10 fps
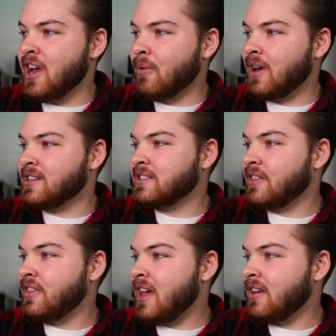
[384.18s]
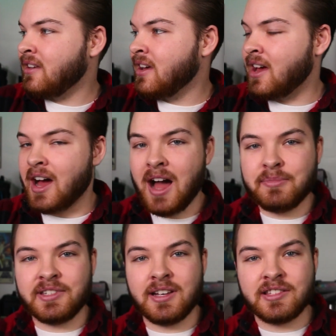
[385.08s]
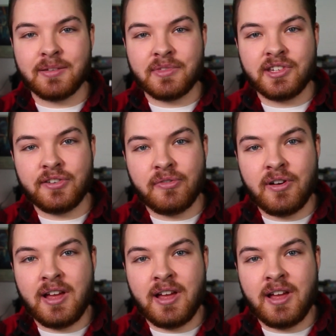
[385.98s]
care what I said then. I'm saying something different